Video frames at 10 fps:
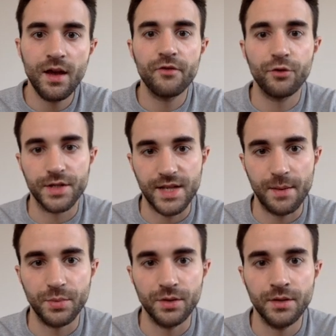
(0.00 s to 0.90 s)
For
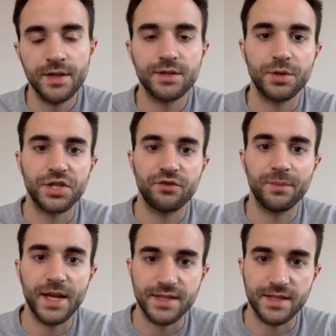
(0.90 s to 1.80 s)
example, switching
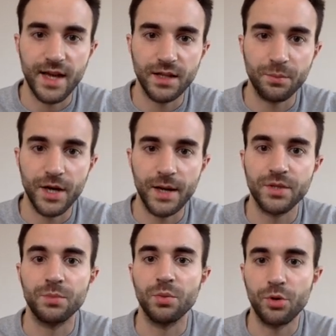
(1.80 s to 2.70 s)
from escitalopram
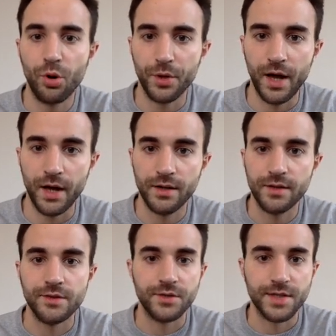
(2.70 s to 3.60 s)
to bupropion
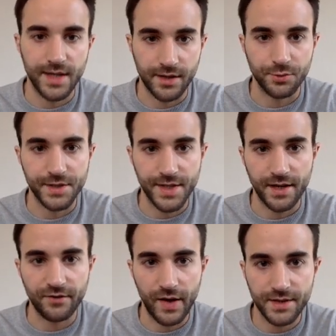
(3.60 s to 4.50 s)
due to sexual side
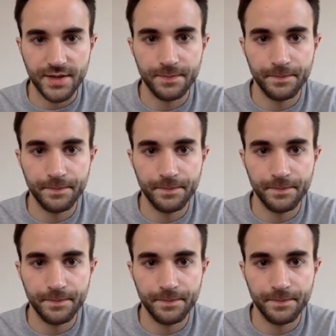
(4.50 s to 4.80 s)
effects.